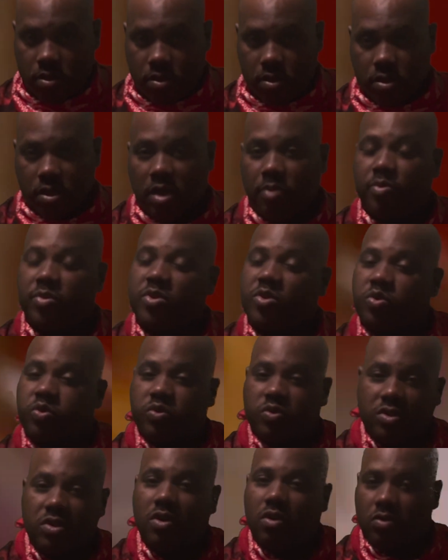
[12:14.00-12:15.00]
and,
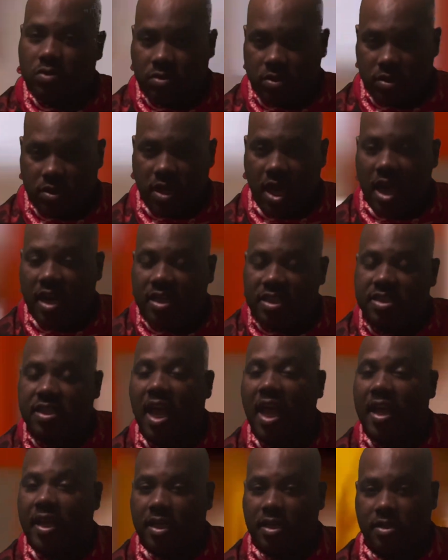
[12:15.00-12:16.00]
you know, kind of
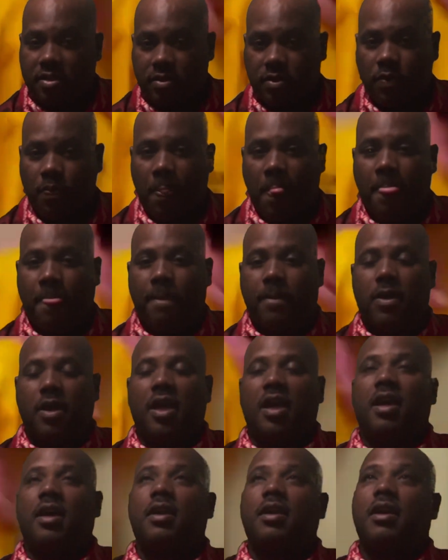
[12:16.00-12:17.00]
tight.
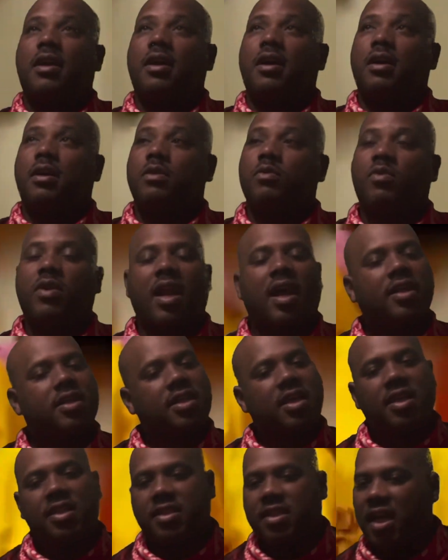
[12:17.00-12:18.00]
And when I
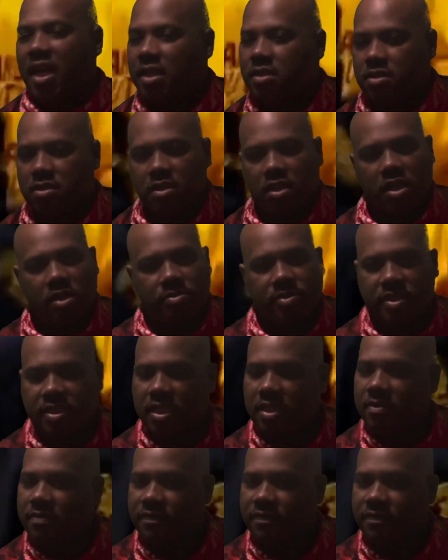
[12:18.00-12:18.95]
did that, you know what I'm saying, I'm